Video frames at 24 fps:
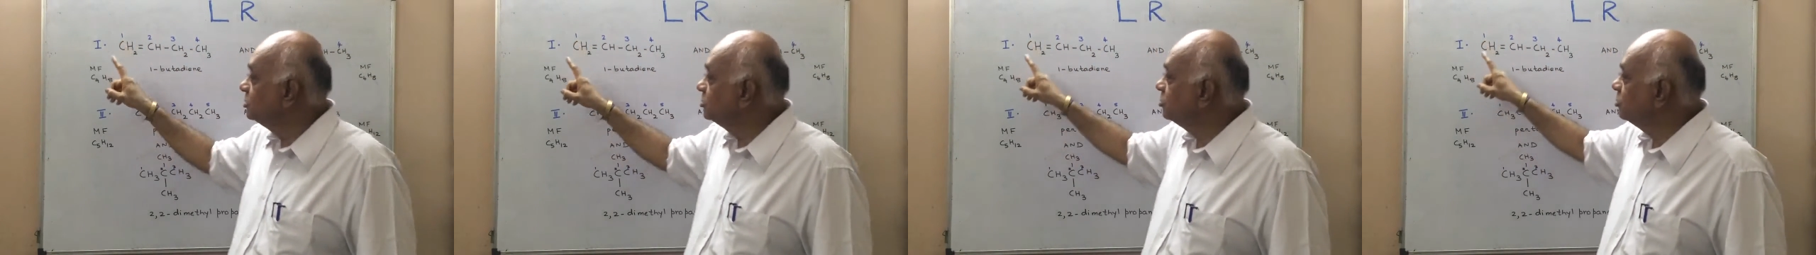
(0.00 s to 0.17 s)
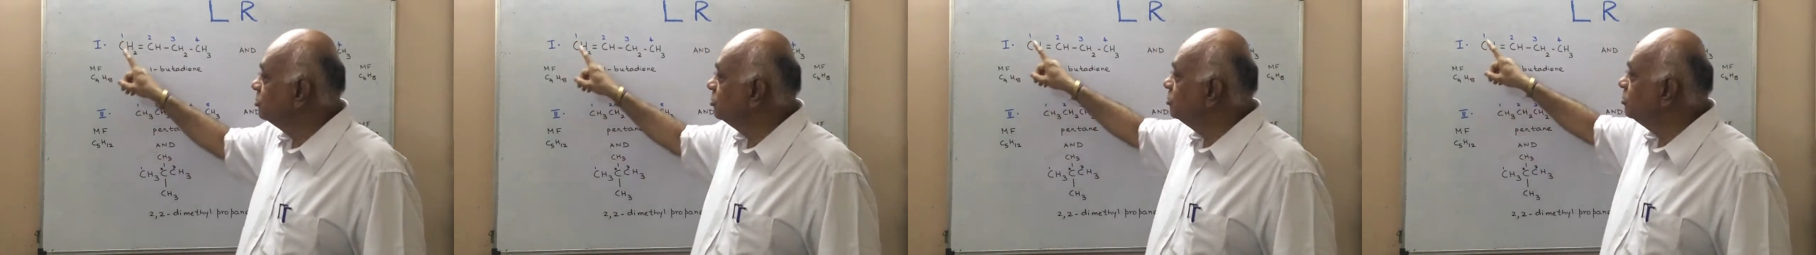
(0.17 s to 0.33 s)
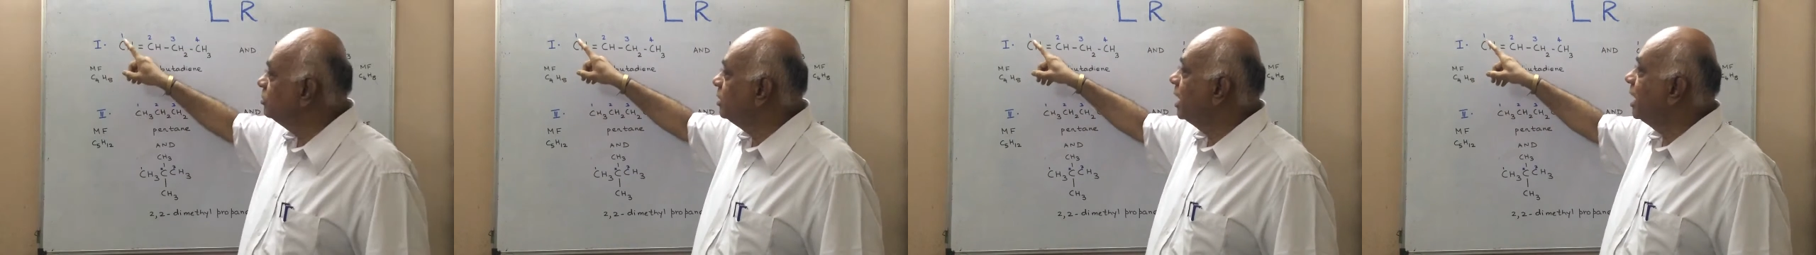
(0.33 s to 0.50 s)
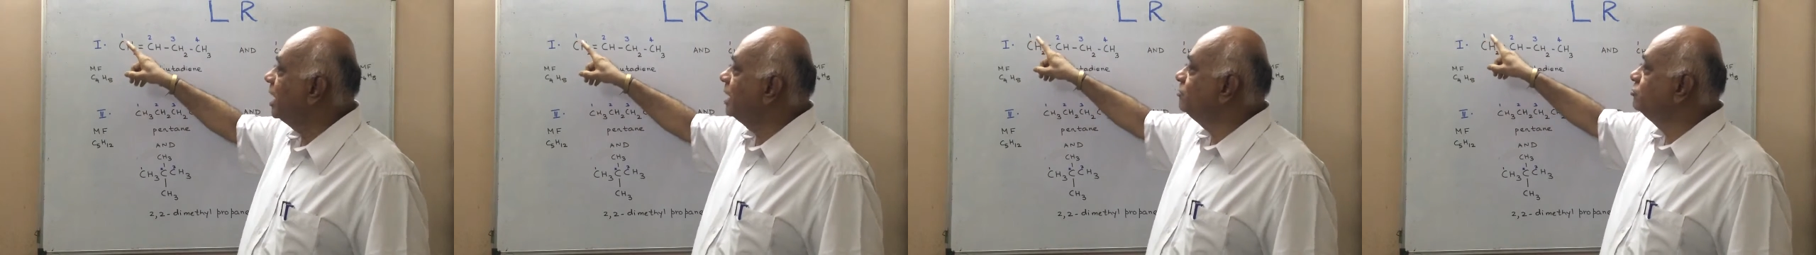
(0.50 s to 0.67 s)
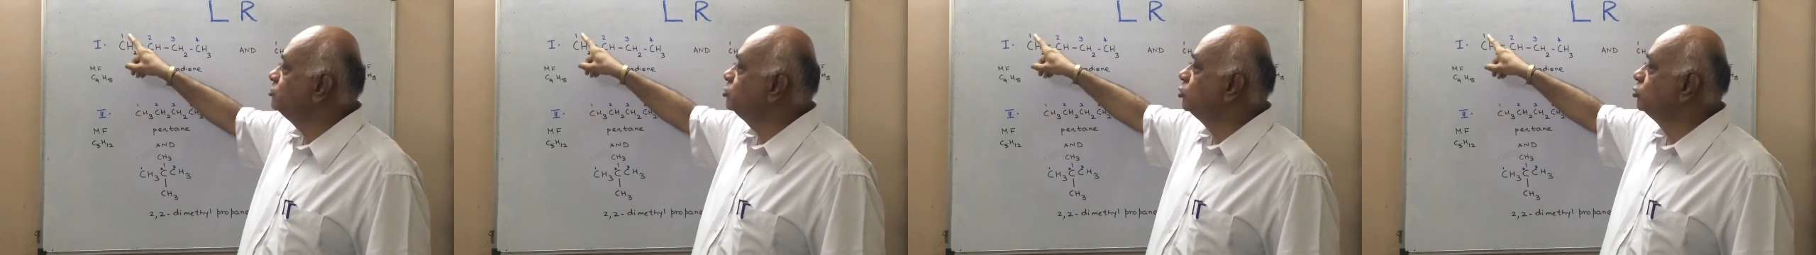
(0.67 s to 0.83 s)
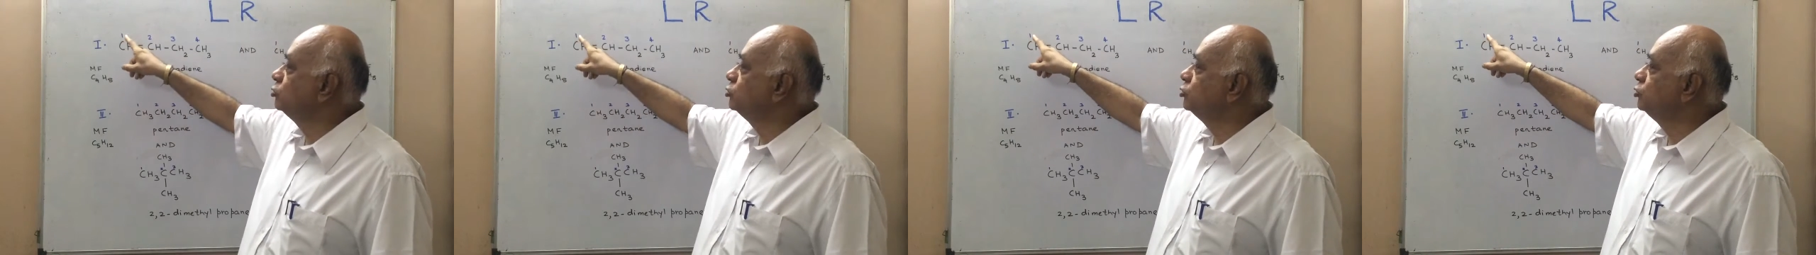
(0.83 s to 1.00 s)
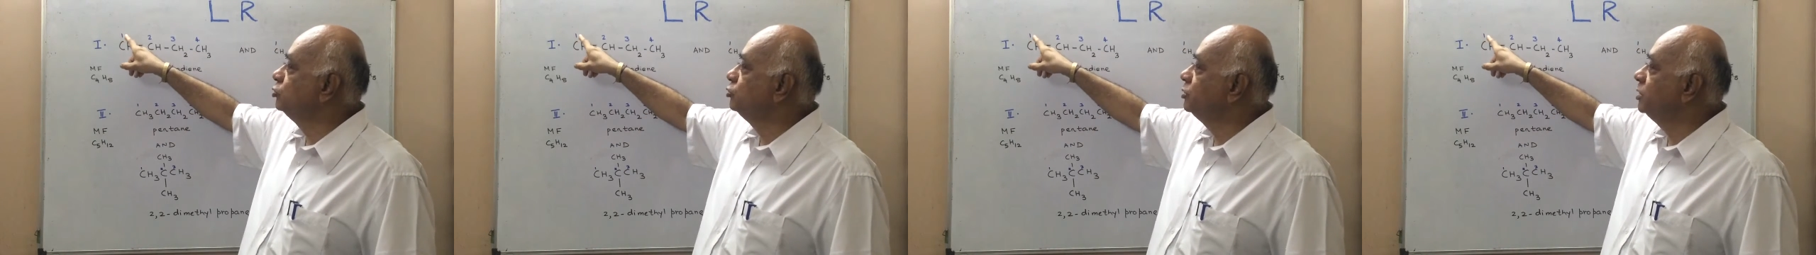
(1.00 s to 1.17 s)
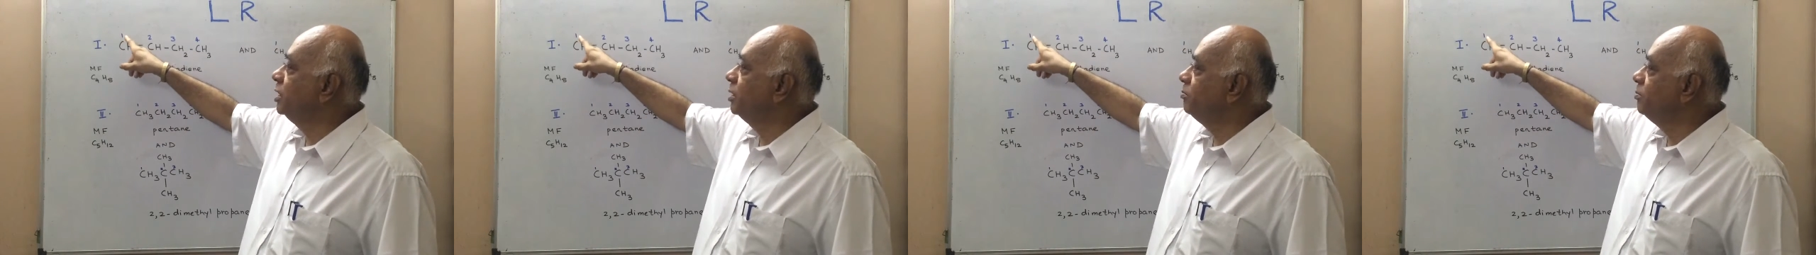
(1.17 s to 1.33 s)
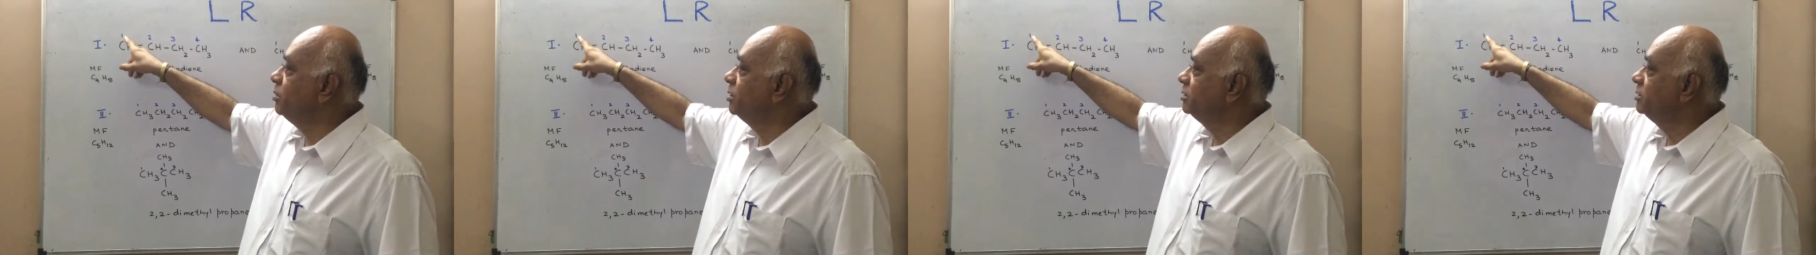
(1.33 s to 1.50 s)
So I have chosen to
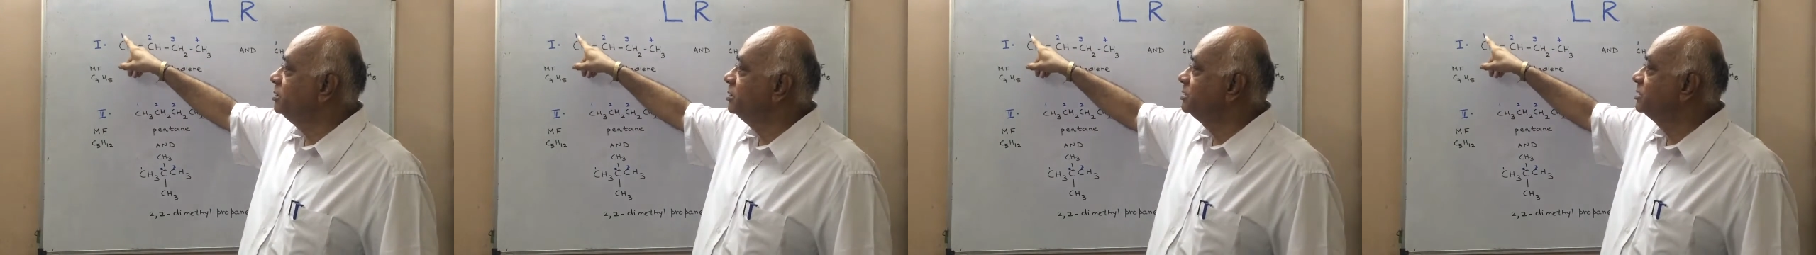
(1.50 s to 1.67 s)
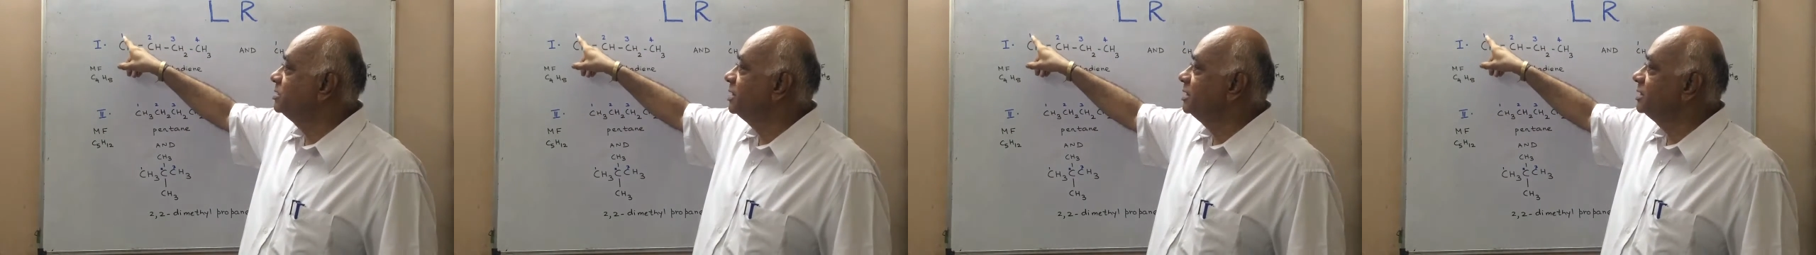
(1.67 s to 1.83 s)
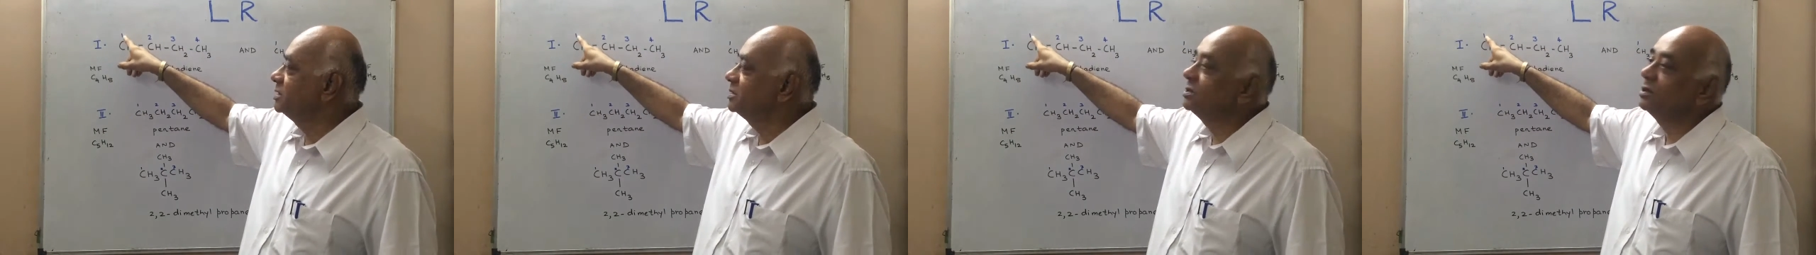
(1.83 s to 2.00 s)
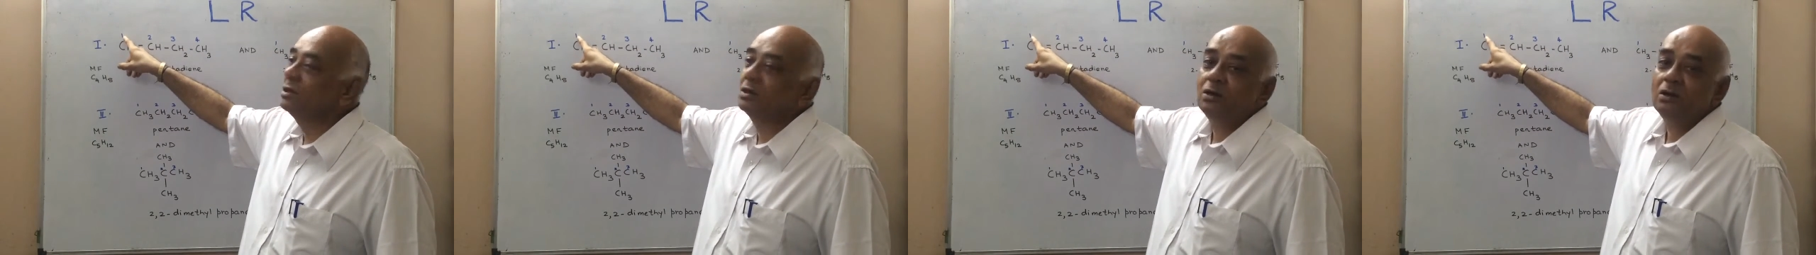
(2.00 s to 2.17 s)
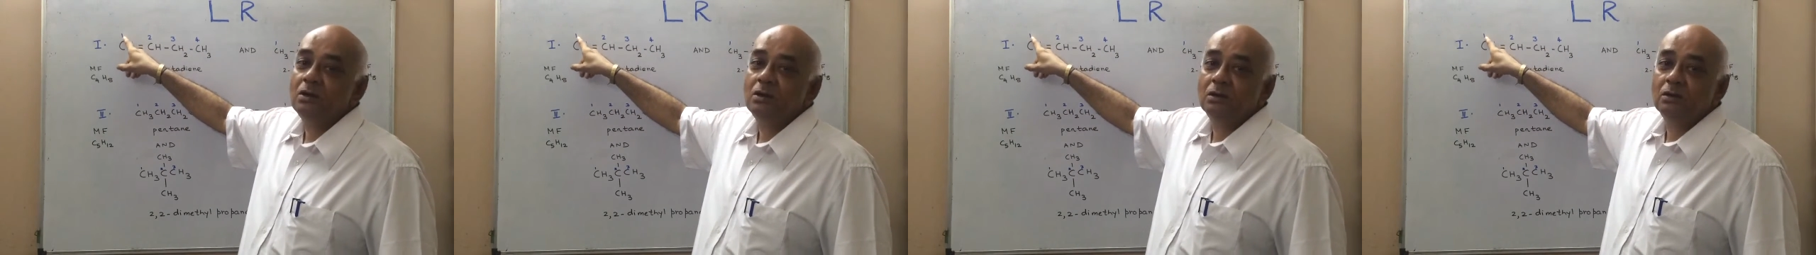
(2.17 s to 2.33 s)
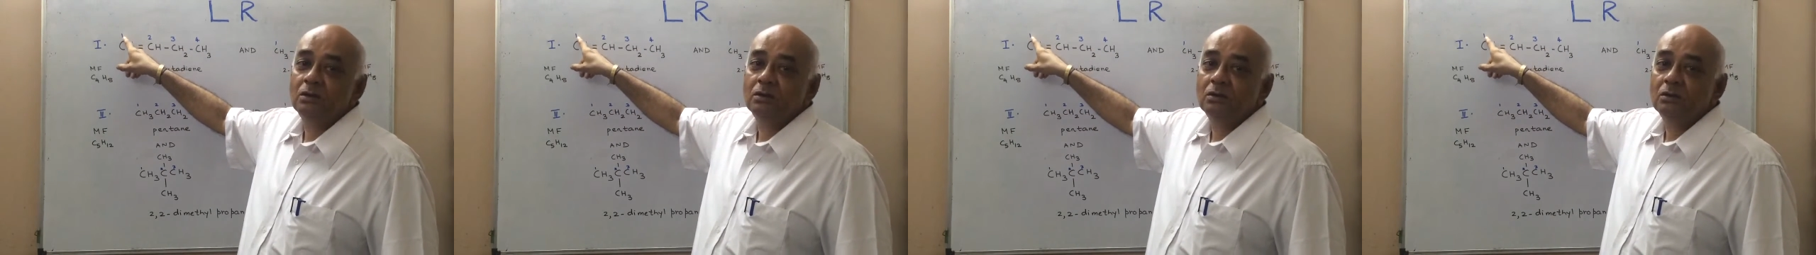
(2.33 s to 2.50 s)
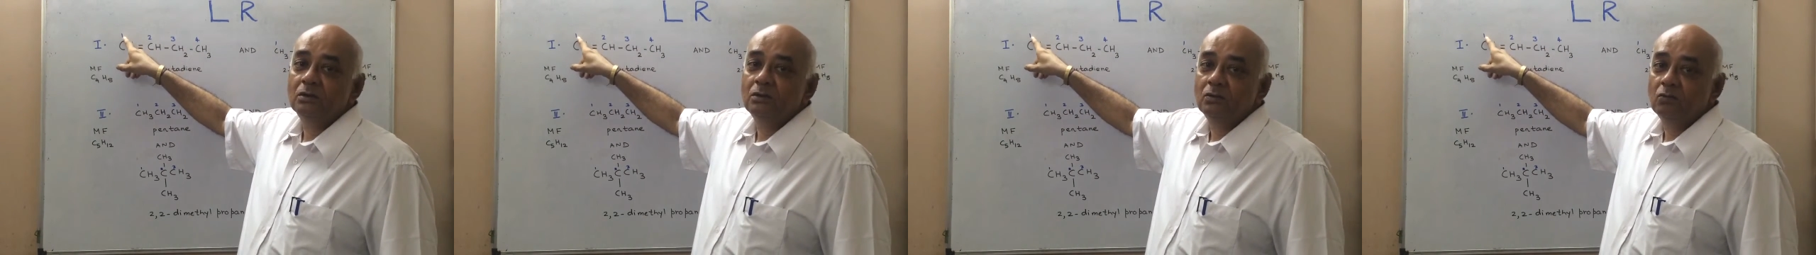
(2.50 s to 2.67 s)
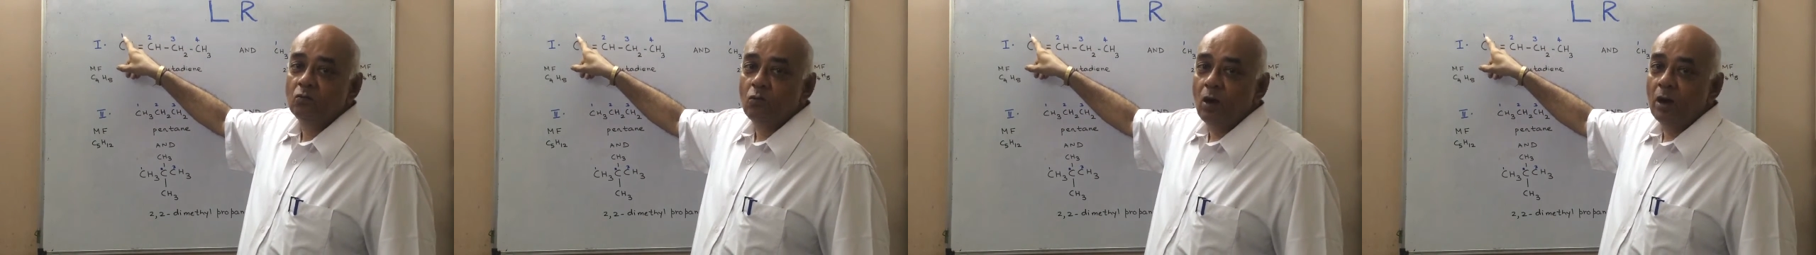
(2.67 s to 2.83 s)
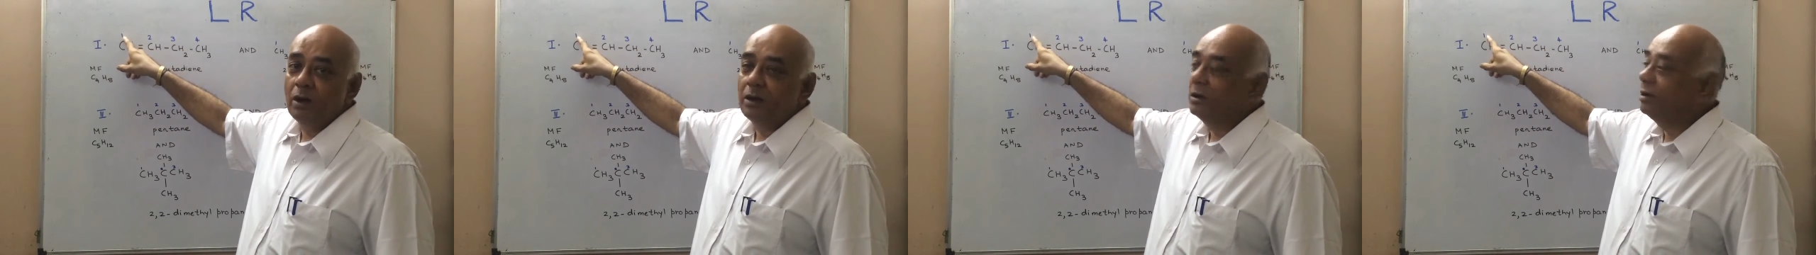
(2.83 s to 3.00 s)
number this as
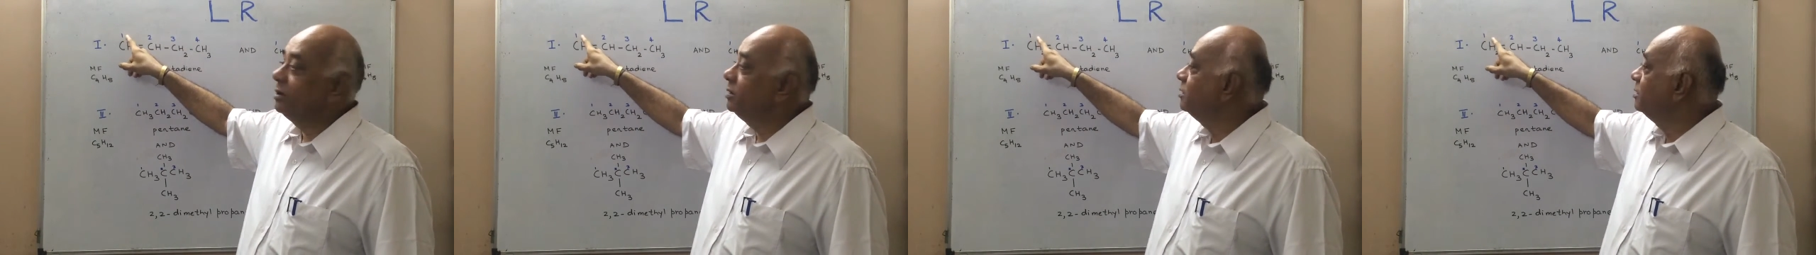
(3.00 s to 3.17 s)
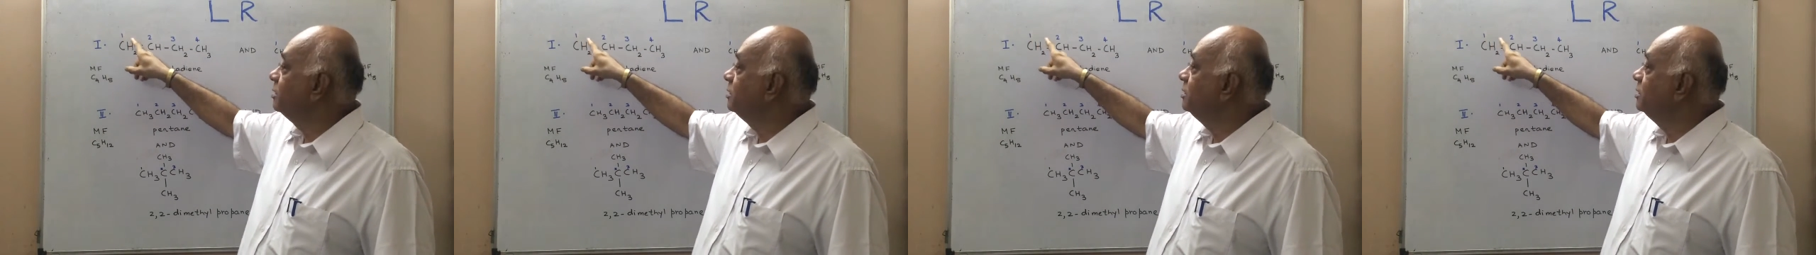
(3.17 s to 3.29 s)
1,